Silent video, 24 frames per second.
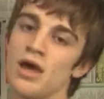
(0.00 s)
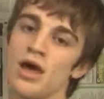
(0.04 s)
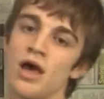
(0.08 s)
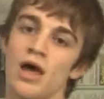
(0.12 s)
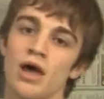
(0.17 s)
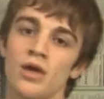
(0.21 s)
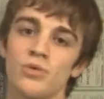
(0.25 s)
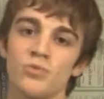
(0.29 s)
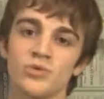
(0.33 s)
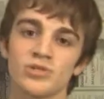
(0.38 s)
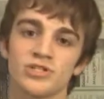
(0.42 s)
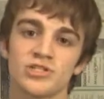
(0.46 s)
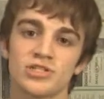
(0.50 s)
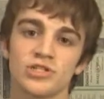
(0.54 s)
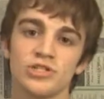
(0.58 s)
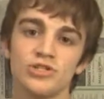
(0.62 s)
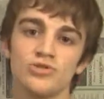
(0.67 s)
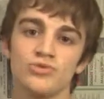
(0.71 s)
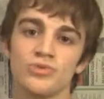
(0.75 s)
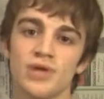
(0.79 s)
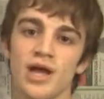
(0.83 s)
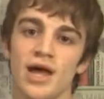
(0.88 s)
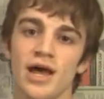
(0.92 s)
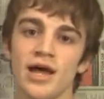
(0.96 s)
And we'll see
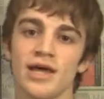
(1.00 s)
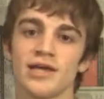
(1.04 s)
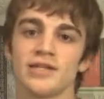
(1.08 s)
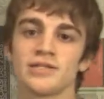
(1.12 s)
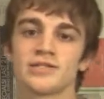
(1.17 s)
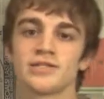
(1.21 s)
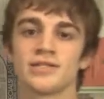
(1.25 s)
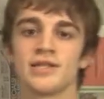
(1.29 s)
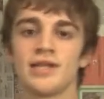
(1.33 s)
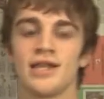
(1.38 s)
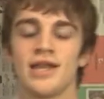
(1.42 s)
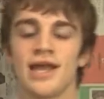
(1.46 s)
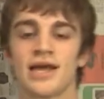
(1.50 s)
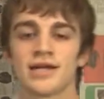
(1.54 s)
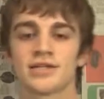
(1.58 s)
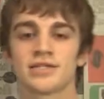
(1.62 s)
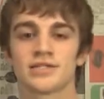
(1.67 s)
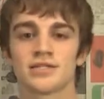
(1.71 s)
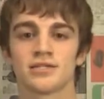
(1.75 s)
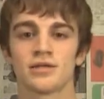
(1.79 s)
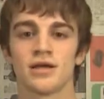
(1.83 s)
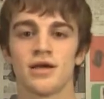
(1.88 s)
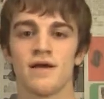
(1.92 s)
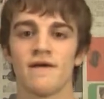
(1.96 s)
you guys
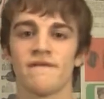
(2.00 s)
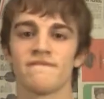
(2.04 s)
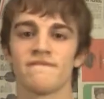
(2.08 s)
next